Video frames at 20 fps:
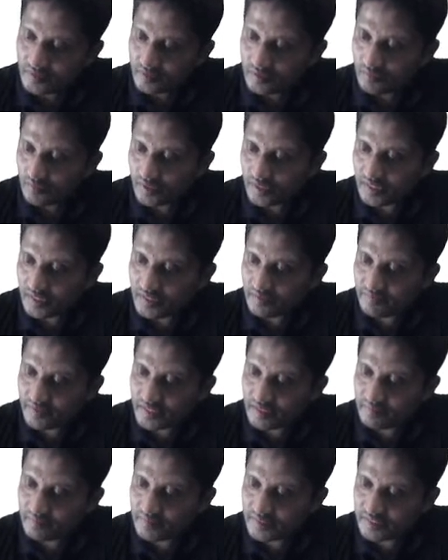1
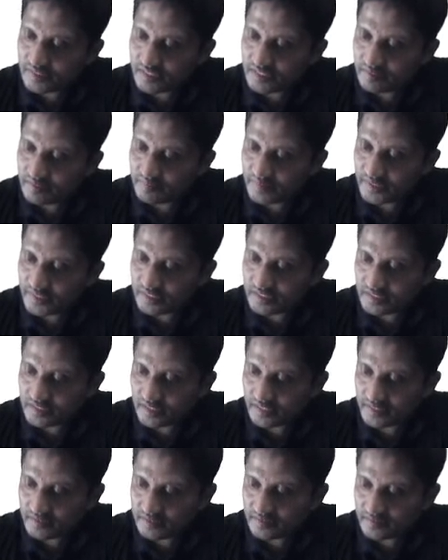divided by sec minus
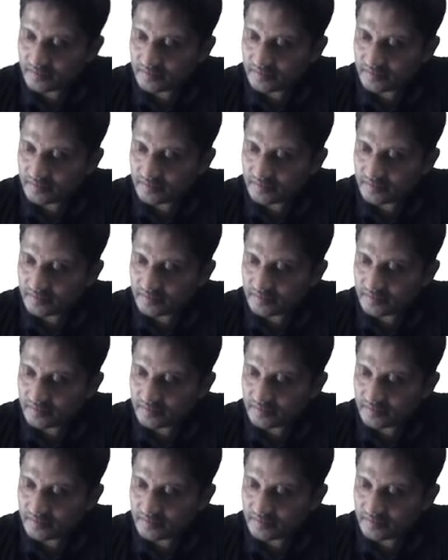tan.